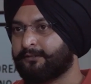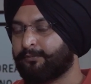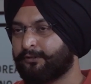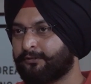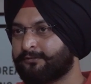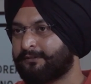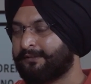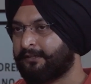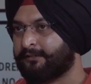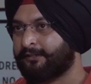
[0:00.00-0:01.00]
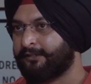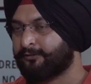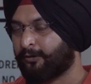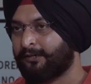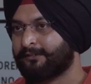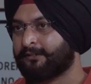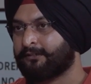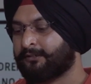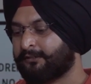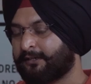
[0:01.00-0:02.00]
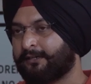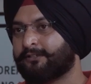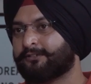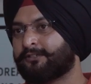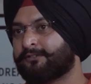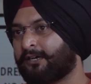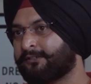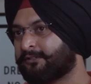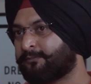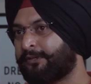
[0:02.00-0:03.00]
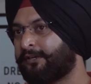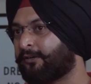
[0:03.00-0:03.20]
because these all transactions are just being